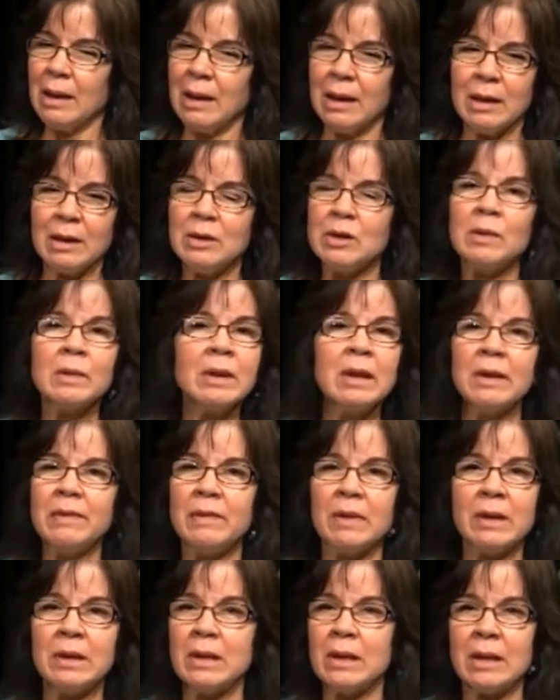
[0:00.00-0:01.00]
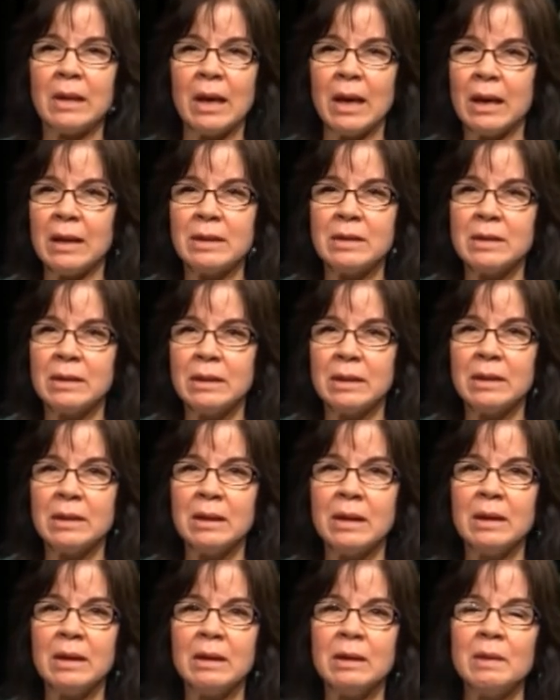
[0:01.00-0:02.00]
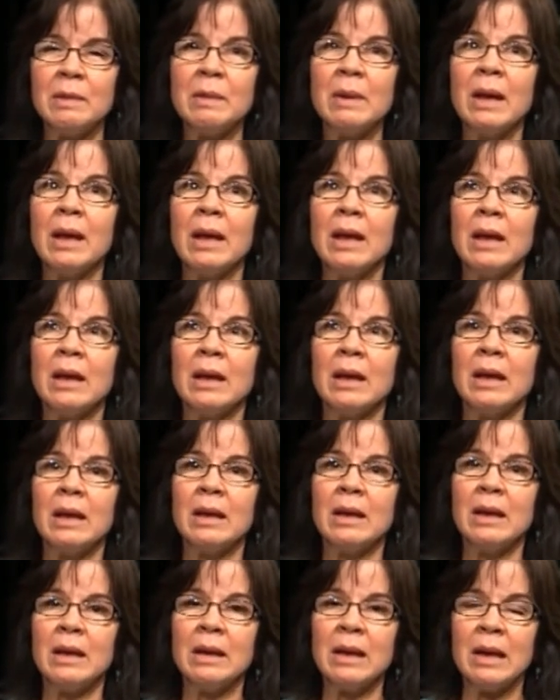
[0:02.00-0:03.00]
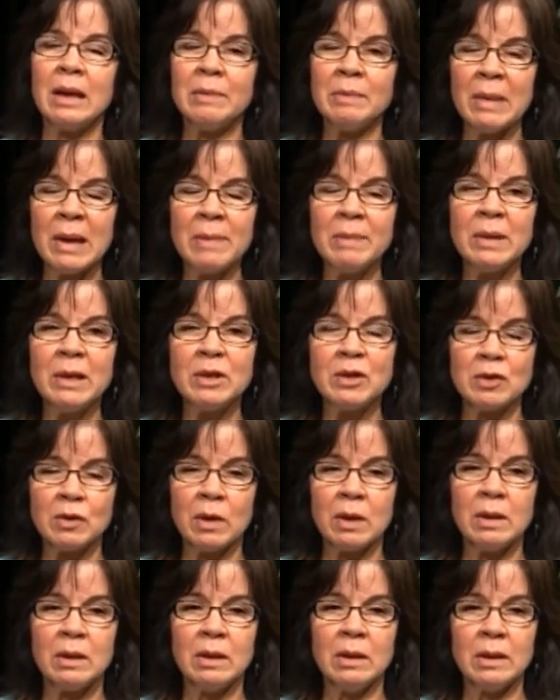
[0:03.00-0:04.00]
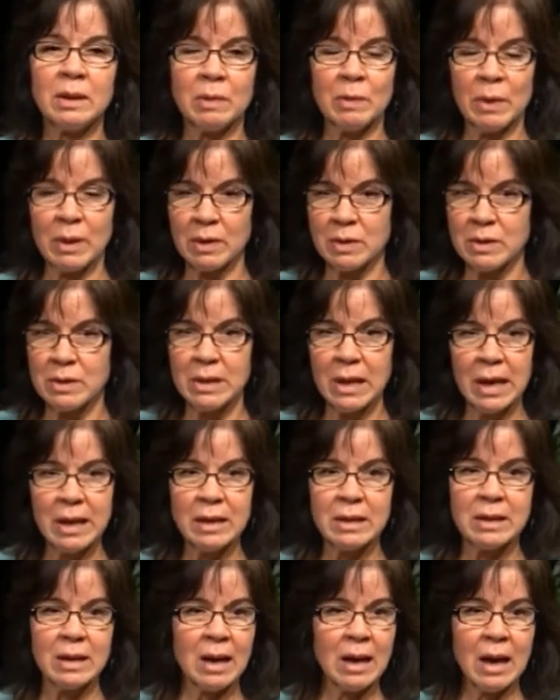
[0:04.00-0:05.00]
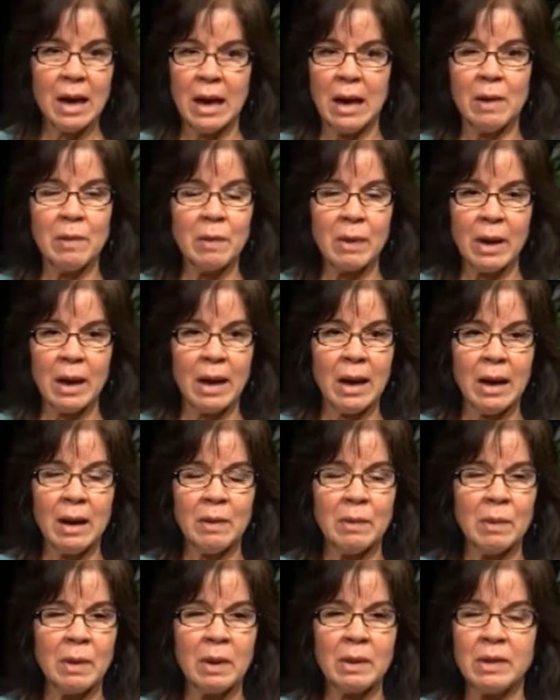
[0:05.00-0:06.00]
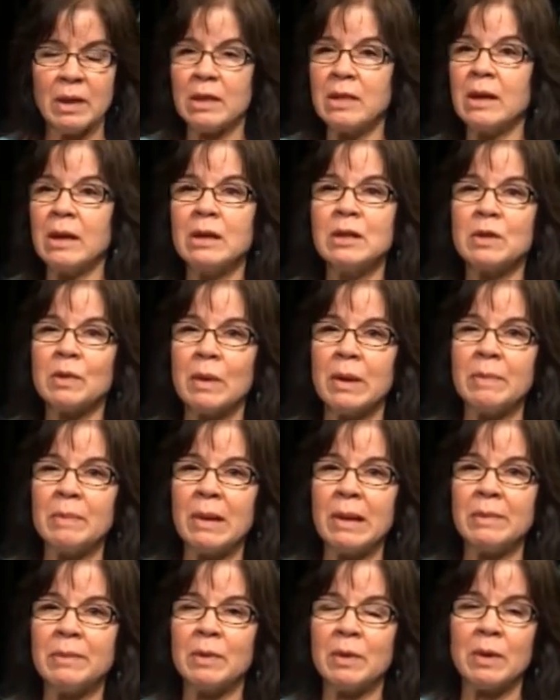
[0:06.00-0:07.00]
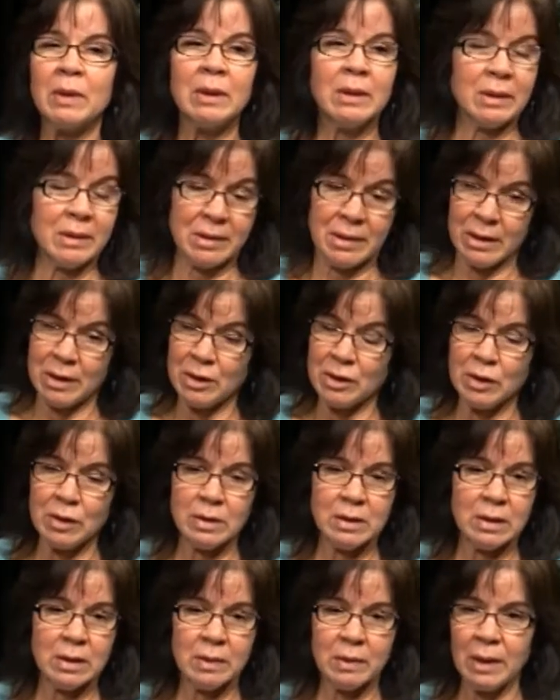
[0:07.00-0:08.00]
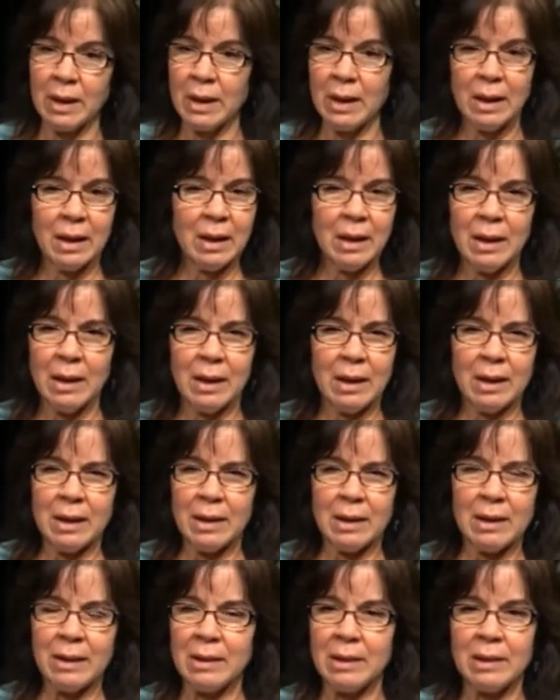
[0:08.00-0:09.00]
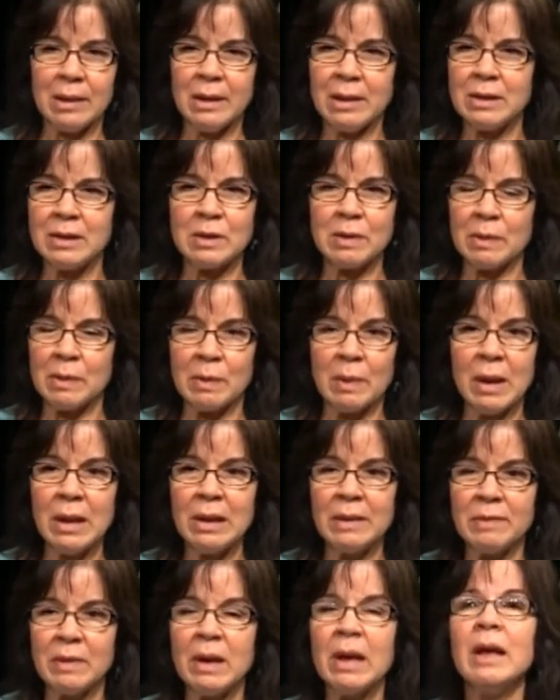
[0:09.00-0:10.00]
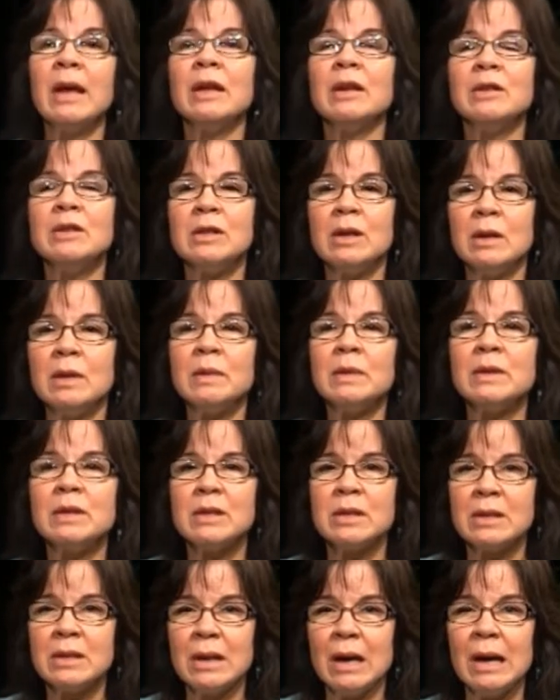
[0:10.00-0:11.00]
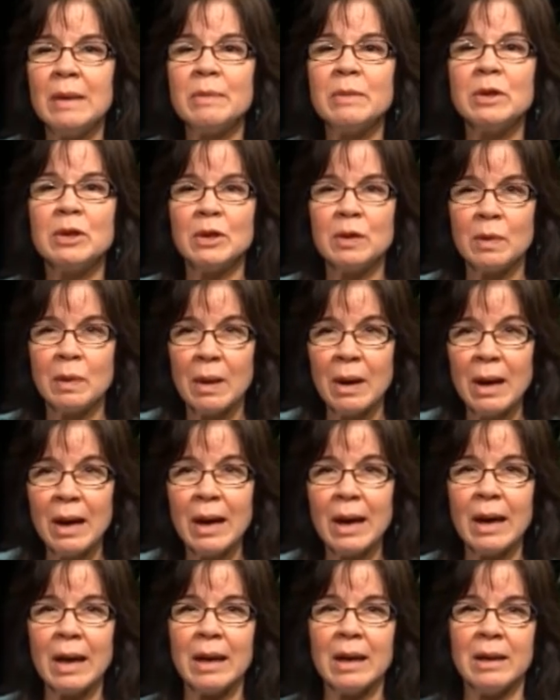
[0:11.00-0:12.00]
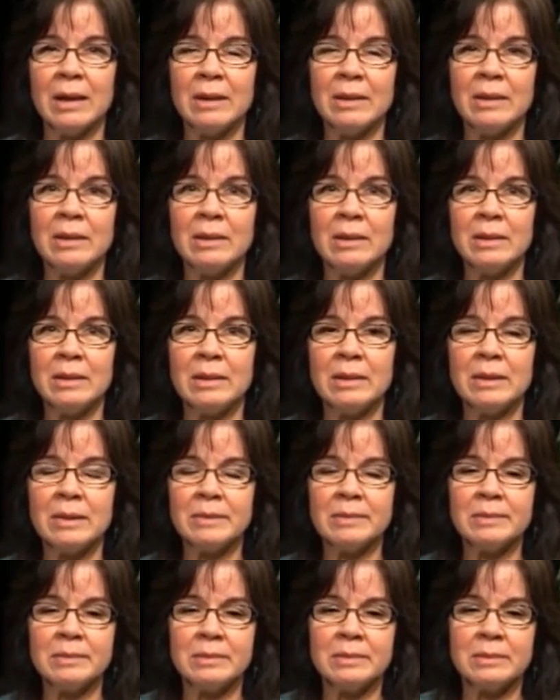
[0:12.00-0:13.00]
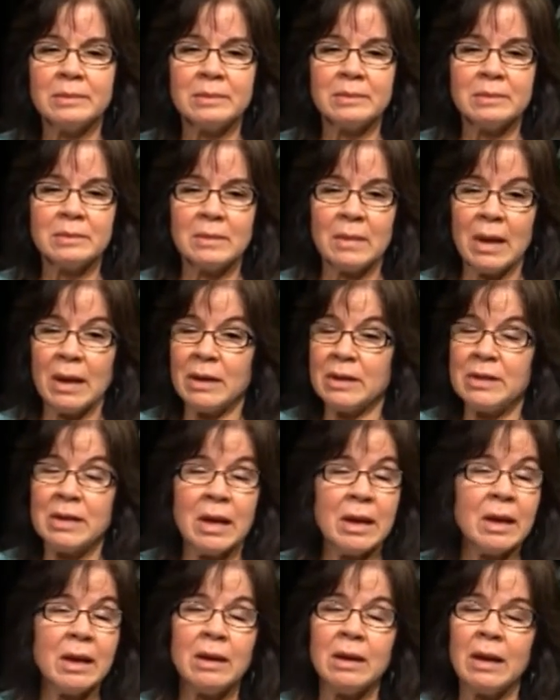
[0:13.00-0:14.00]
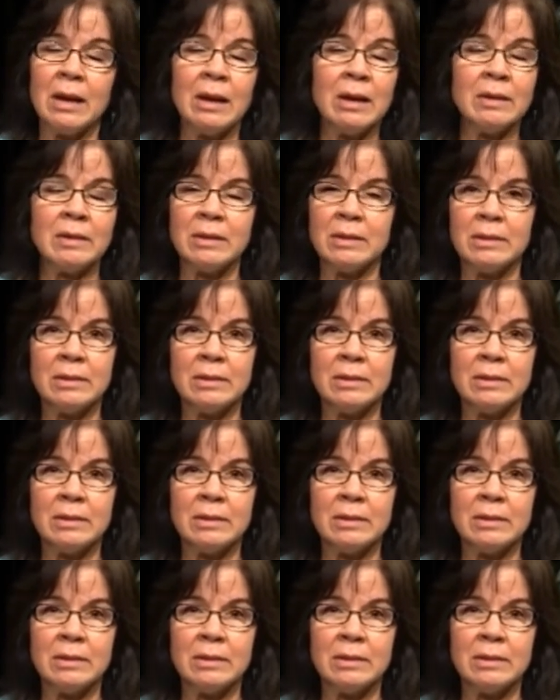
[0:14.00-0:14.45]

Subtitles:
Don't give in to that. It may be struggle, whether it's day to day, hour to hour, the things you remember, things you don't. It's irrelevant. Don't stop trying. It'll take you down.